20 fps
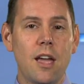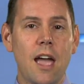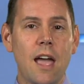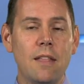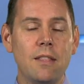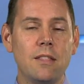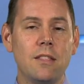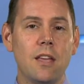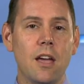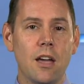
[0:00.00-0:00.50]

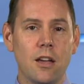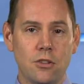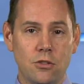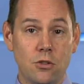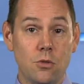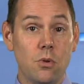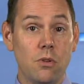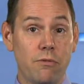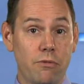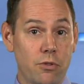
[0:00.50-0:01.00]
And uh,
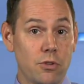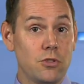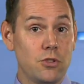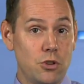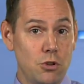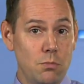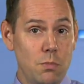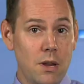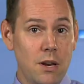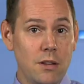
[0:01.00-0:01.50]
do it for
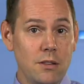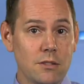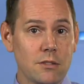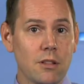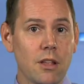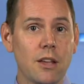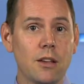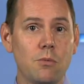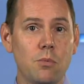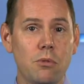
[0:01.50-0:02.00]
two
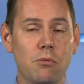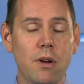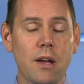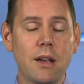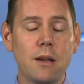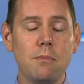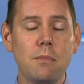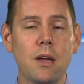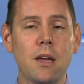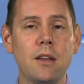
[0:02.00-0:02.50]
minutes, like we
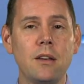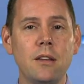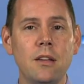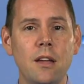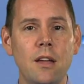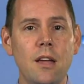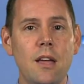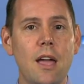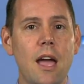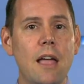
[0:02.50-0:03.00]
recommend,
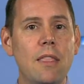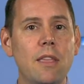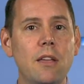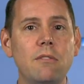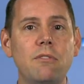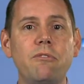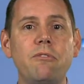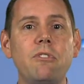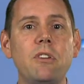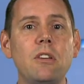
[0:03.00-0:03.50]
and
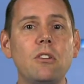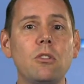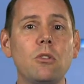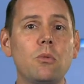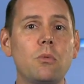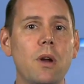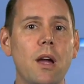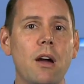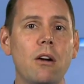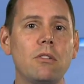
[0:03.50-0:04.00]
then feel
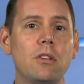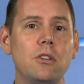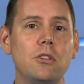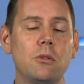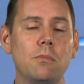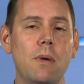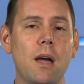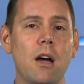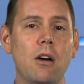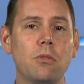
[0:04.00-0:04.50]
around in
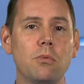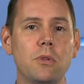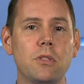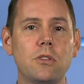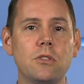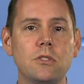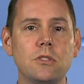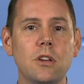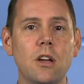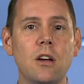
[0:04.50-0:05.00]
your mouth
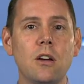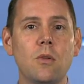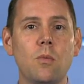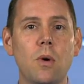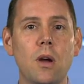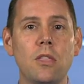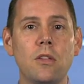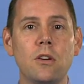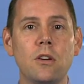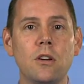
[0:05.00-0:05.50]
with your tongue
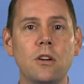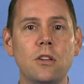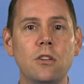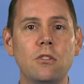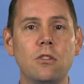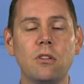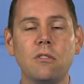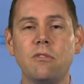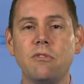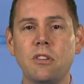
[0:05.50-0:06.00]
whether
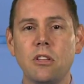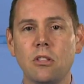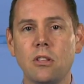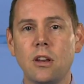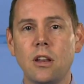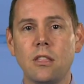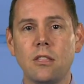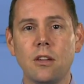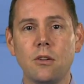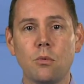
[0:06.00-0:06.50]
you can feel
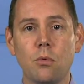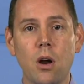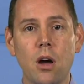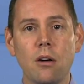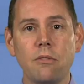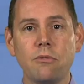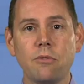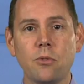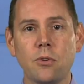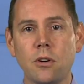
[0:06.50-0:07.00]
anything
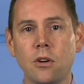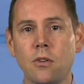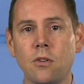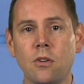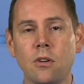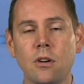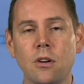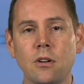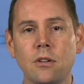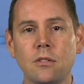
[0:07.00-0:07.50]
rough or,
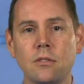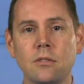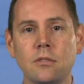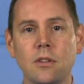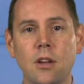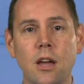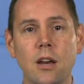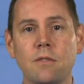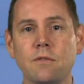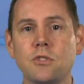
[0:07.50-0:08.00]
or
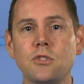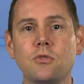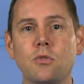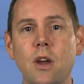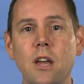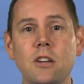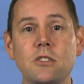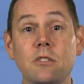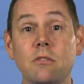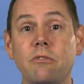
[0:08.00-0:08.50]
kind of
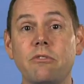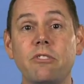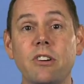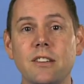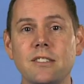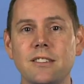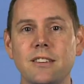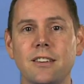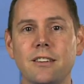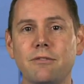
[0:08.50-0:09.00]
strange and
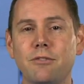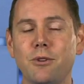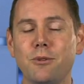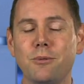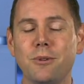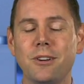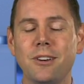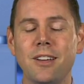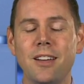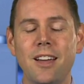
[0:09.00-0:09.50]
fuzzy, if you
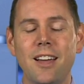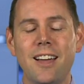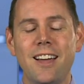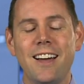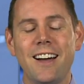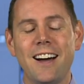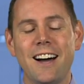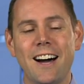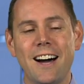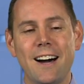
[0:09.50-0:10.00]
would.
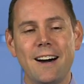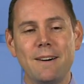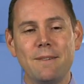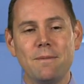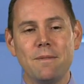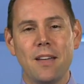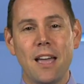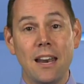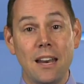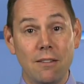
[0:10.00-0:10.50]

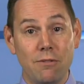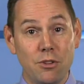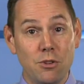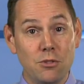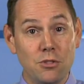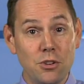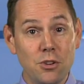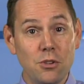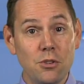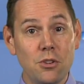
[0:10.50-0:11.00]
Um, and if
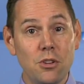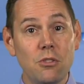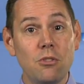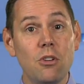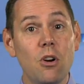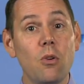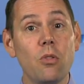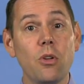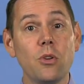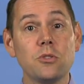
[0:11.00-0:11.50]
you do, you
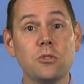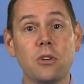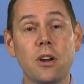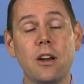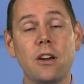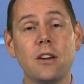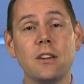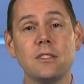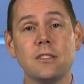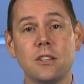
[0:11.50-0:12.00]
know those are
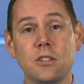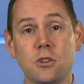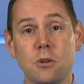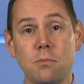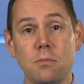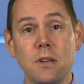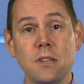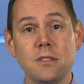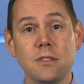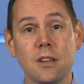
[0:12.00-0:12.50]
areas that
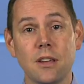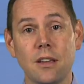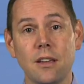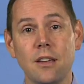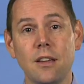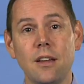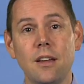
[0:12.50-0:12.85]
you're missing